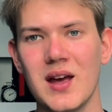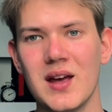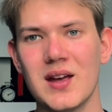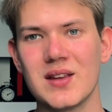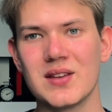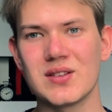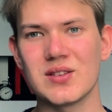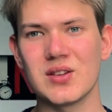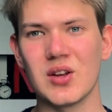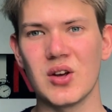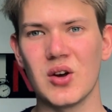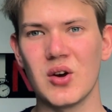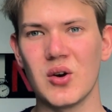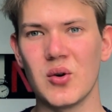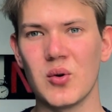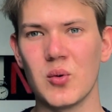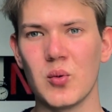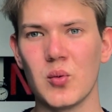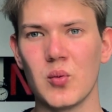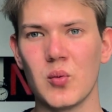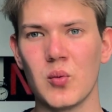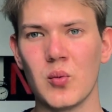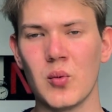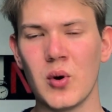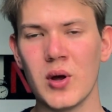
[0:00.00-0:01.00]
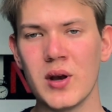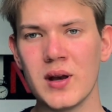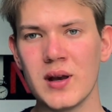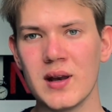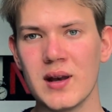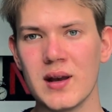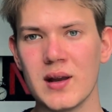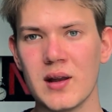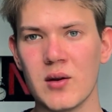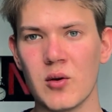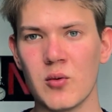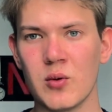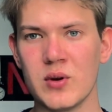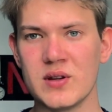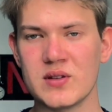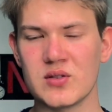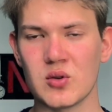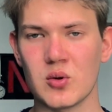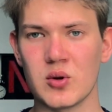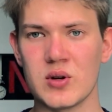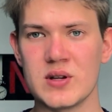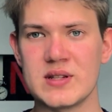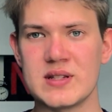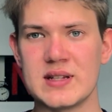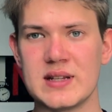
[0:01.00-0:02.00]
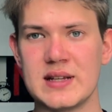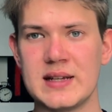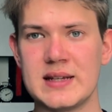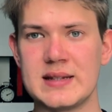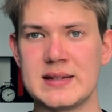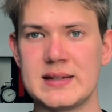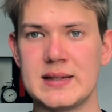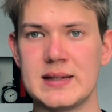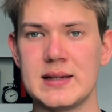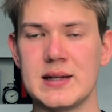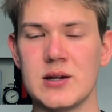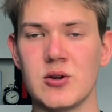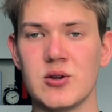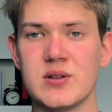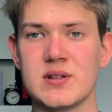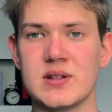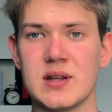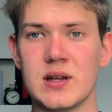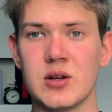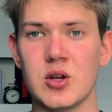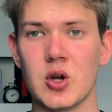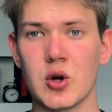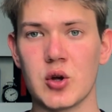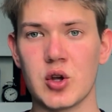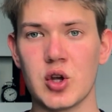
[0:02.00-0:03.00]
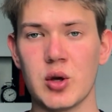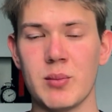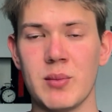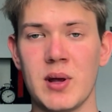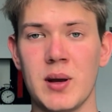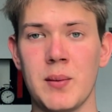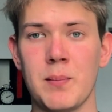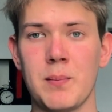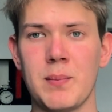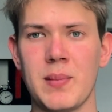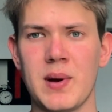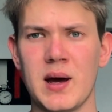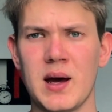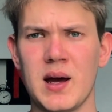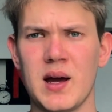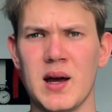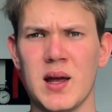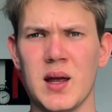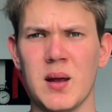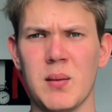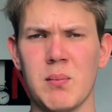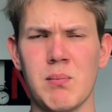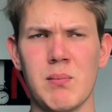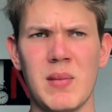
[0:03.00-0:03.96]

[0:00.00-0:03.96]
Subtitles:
So one resource is that there is a document by